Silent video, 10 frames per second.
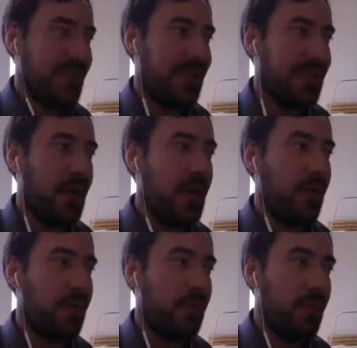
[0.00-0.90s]
kind of like, oh,
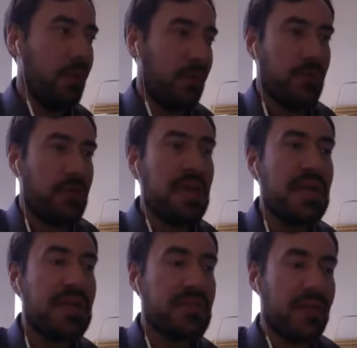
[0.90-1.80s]
well, we're doing
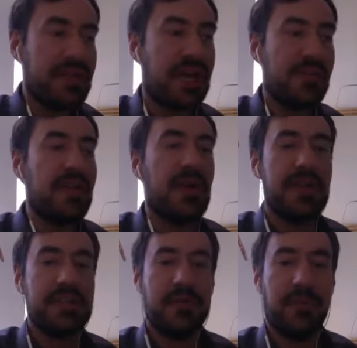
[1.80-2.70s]
meetings all the time anyway.
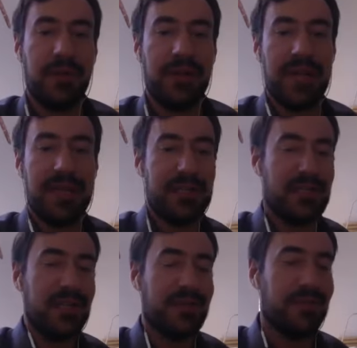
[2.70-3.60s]
So we're kind of just
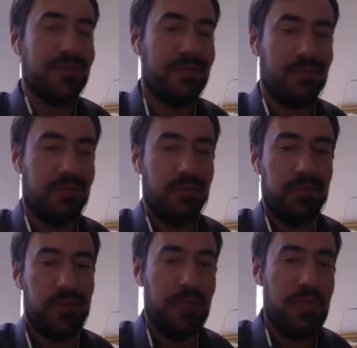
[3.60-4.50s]
going to
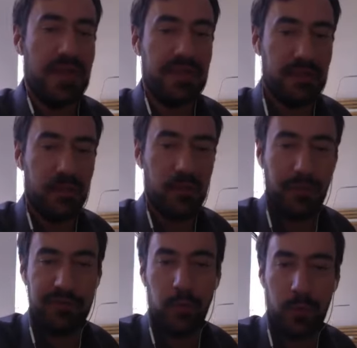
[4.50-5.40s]
you know make this a little more
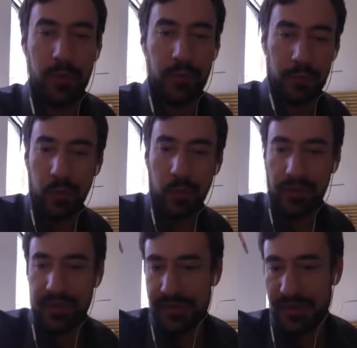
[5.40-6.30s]
formal and
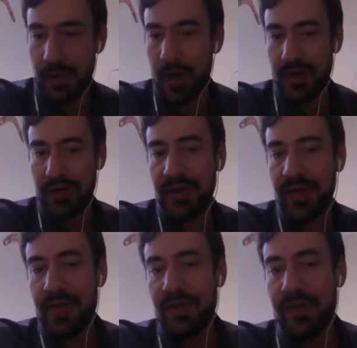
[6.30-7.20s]
record it and so on and
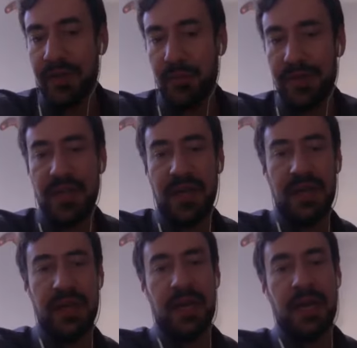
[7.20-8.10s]
then it'll be
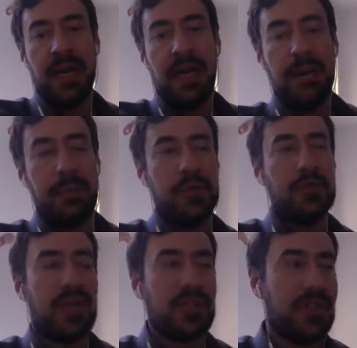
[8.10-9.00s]
done um, you
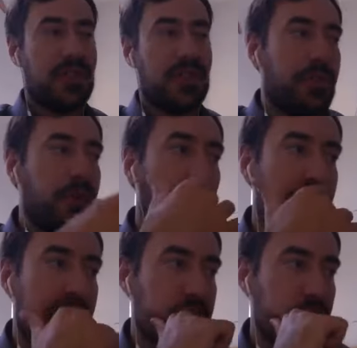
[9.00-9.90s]
touched on something
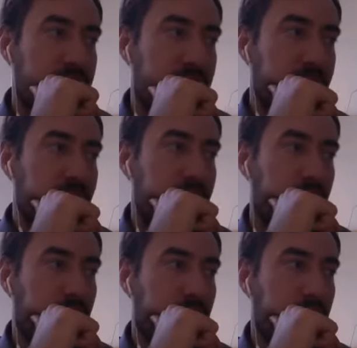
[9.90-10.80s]
really interesting
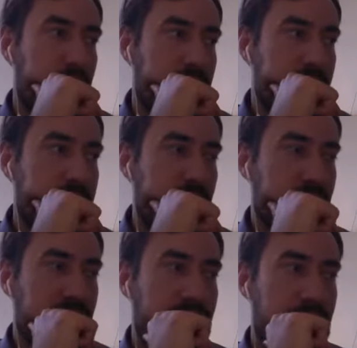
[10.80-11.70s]
uh, an
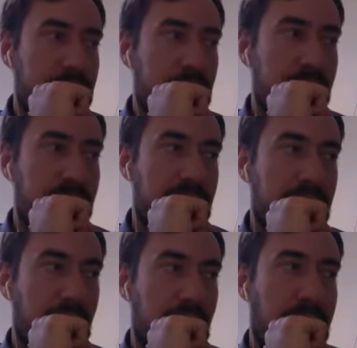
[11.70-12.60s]
objection that comes up i think
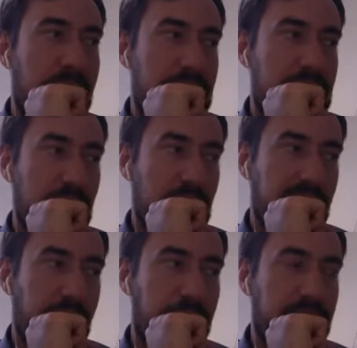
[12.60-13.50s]
a lot especially
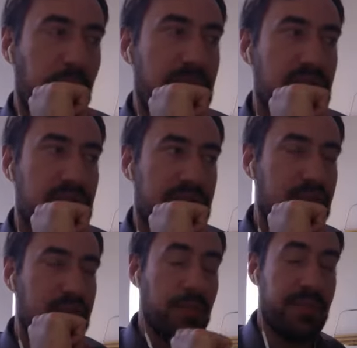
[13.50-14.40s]
for bigger agencies
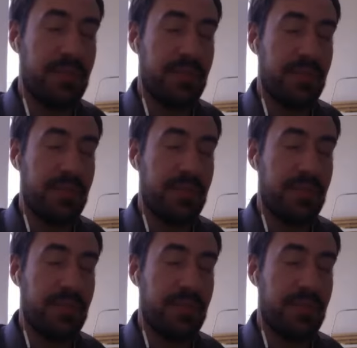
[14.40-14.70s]
doing big